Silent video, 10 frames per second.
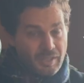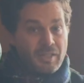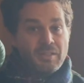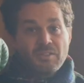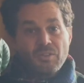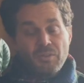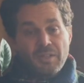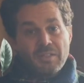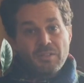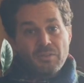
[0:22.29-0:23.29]
that's
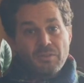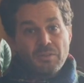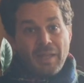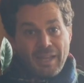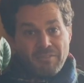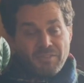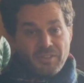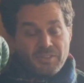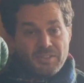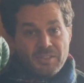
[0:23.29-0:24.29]
going to
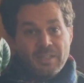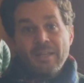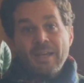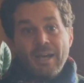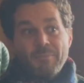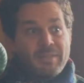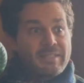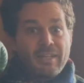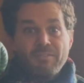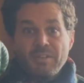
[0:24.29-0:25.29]
landfills
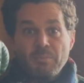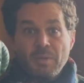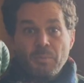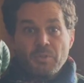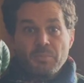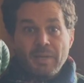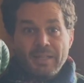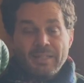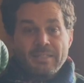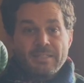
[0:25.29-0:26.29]
instead of into people's
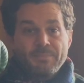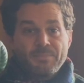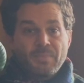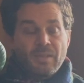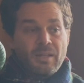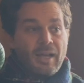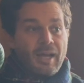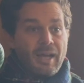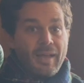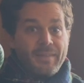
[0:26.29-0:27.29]
bellies.
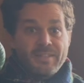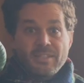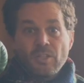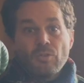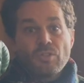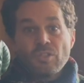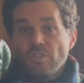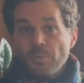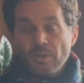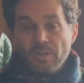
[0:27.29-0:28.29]
And this is a huge
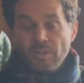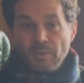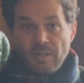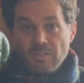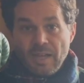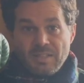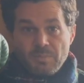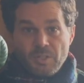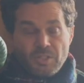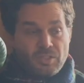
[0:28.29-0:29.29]
contributor to greenhouse gas
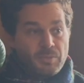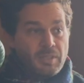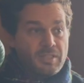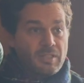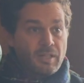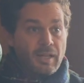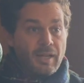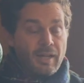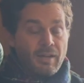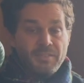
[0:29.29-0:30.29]
emissions because
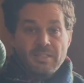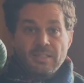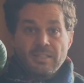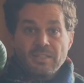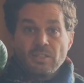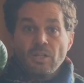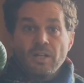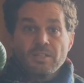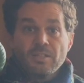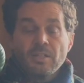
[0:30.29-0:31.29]
obviously it takes a
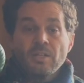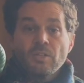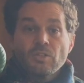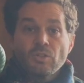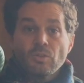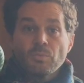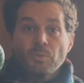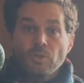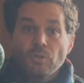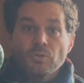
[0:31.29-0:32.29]
lot to
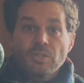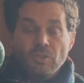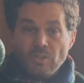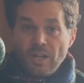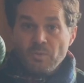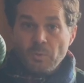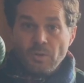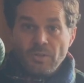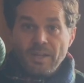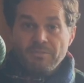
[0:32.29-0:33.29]
produce and transport
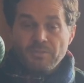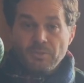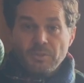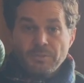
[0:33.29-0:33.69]
all that food.